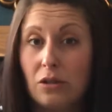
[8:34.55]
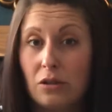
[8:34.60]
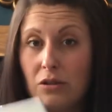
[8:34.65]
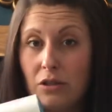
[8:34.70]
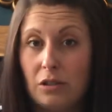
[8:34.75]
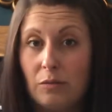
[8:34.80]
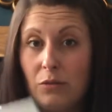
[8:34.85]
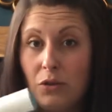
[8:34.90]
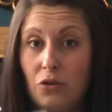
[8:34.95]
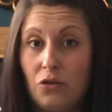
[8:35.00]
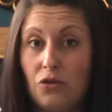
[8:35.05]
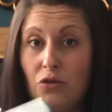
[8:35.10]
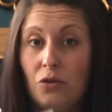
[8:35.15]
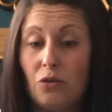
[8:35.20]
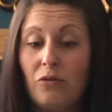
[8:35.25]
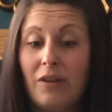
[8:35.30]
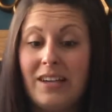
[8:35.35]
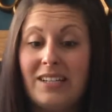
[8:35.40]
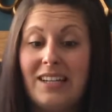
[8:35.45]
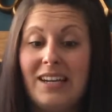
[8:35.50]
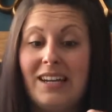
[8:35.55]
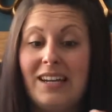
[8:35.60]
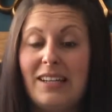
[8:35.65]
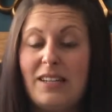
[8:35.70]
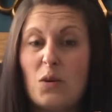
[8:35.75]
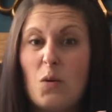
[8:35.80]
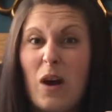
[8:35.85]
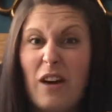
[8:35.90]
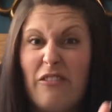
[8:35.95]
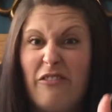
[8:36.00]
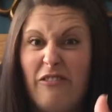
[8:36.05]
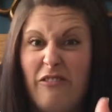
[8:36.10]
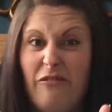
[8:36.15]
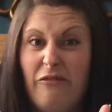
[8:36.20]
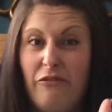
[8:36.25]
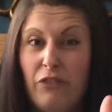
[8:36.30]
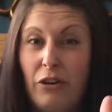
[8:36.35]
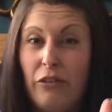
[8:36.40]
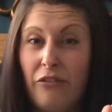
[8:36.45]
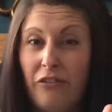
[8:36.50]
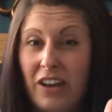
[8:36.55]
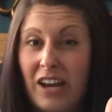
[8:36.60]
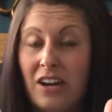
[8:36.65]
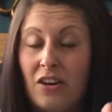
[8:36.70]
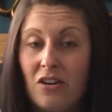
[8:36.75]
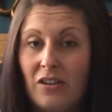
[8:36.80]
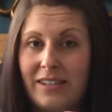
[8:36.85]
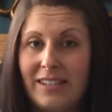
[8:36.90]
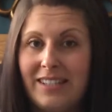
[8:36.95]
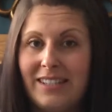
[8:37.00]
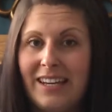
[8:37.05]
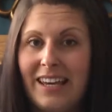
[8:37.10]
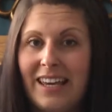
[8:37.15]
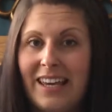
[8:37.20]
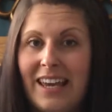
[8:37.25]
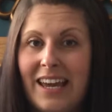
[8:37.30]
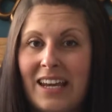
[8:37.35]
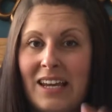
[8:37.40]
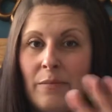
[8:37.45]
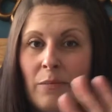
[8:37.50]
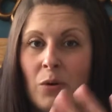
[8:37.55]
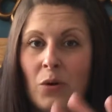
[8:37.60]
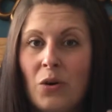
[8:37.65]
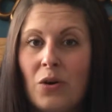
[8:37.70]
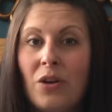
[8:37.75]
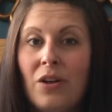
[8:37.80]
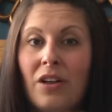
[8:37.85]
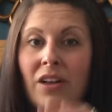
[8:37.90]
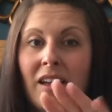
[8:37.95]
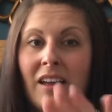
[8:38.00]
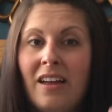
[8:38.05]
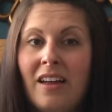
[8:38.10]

on some laundry already and it's quite fluffy and not as sticky anymore,